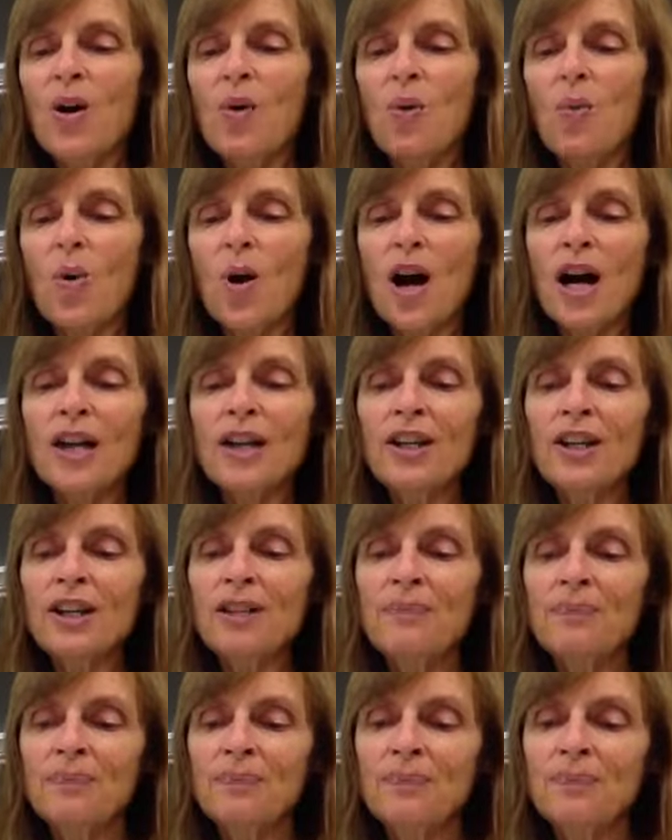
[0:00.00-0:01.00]

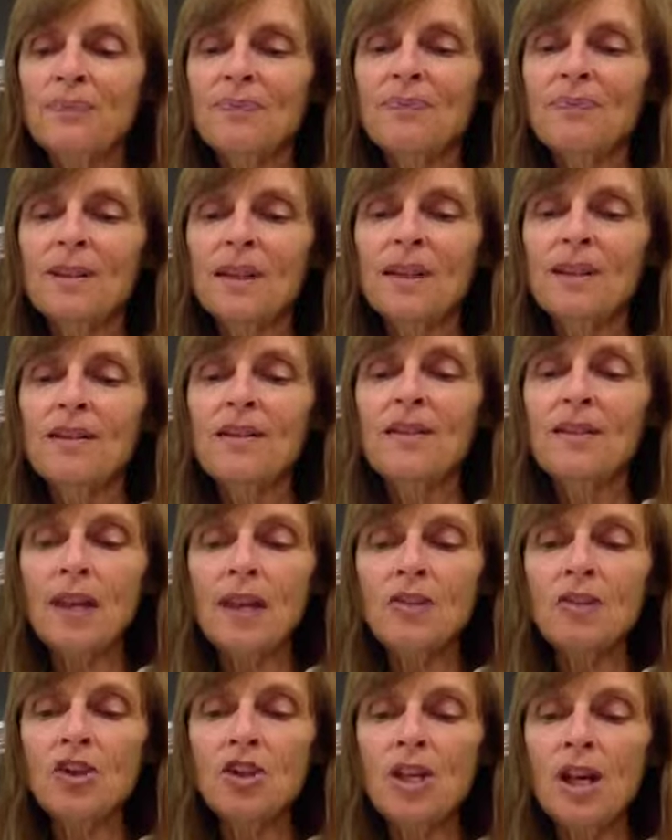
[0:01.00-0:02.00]
water,
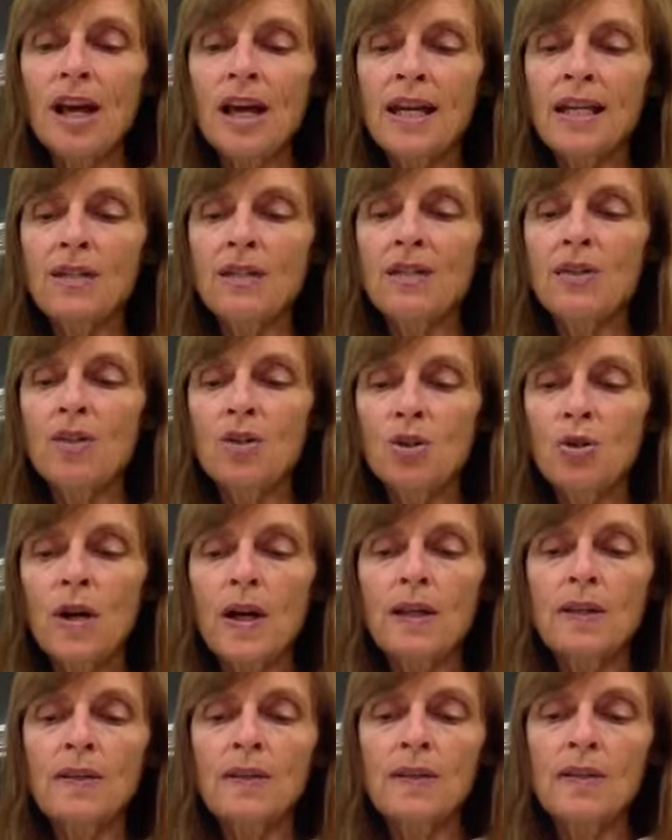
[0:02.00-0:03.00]
sunshine,
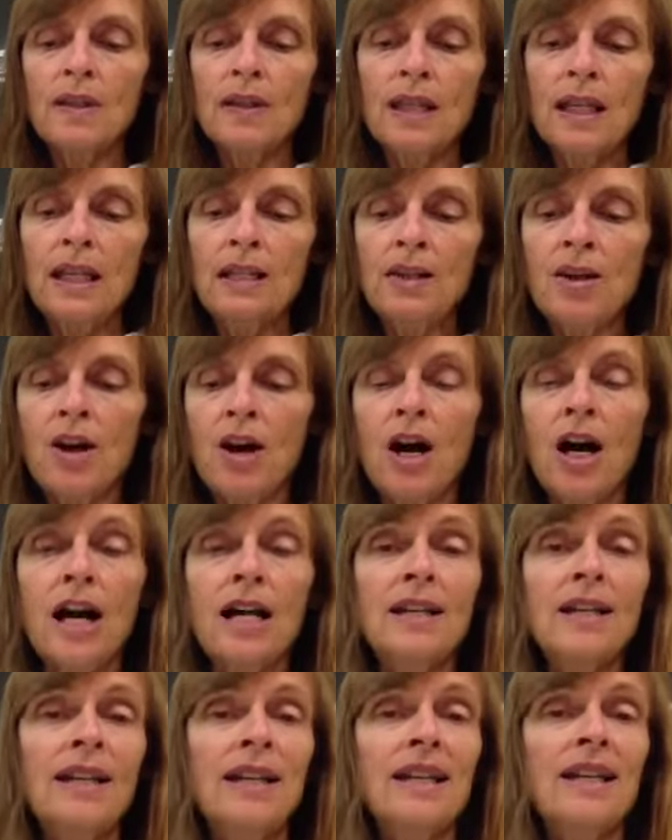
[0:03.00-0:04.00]
trust in
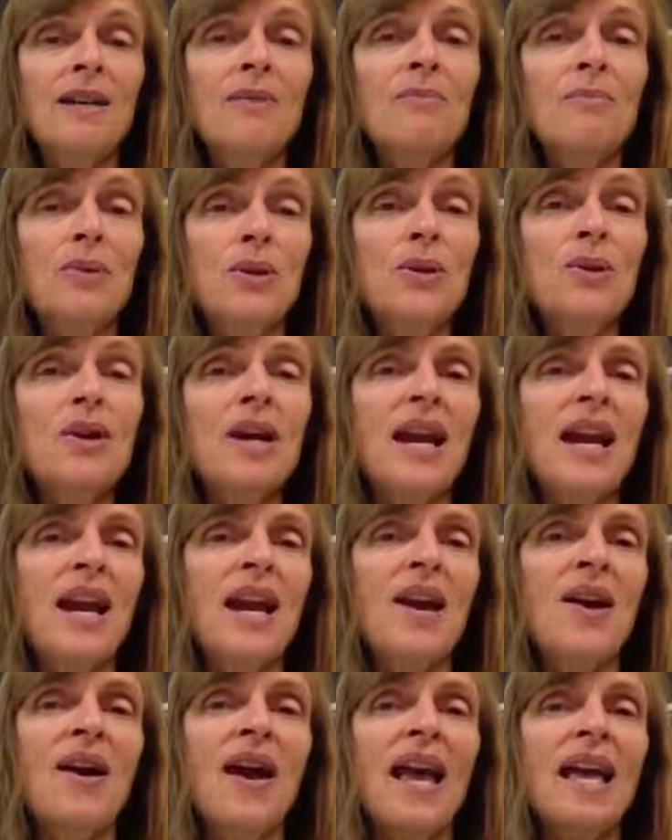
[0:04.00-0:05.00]
God, pure
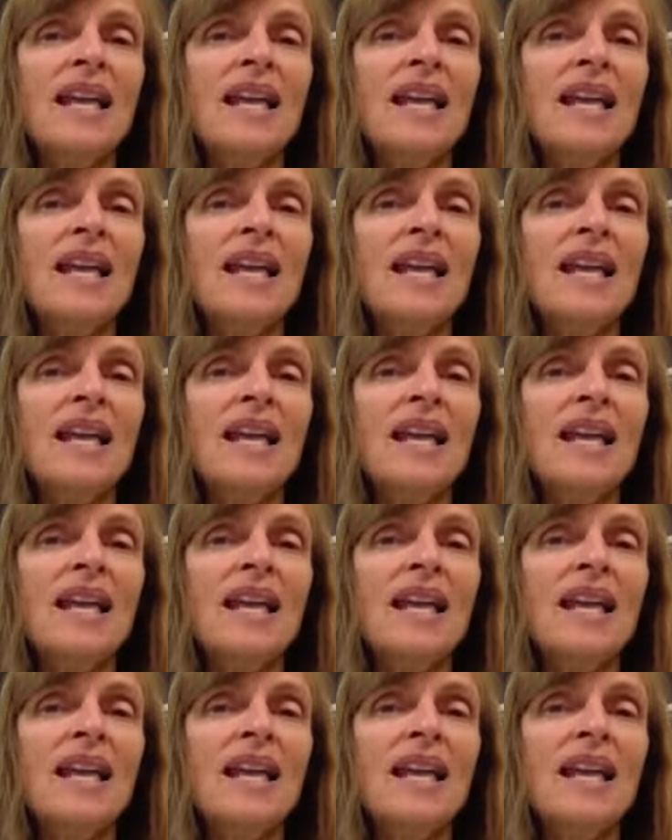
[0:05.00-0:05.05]
air,